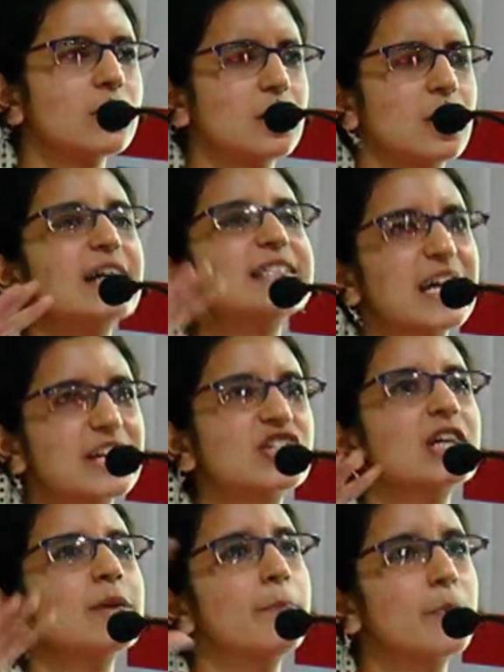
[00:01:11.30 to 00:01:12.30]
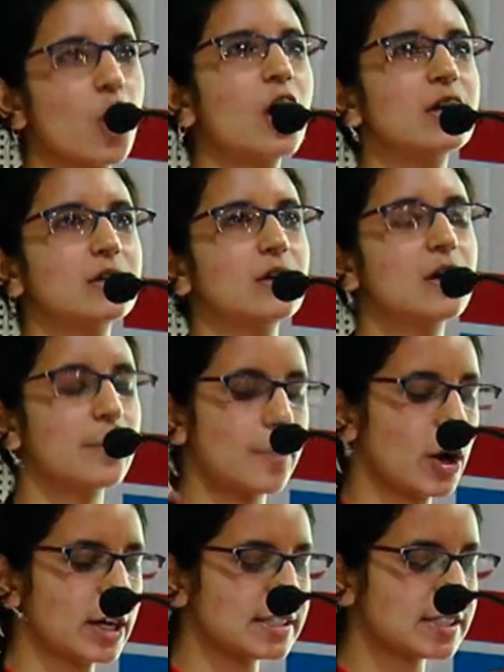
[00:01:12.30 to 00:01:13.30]
essential broad
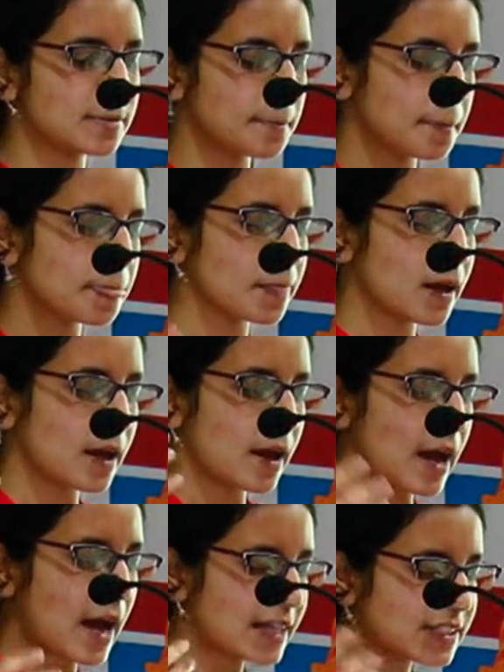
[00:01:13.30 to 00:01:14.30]
points as to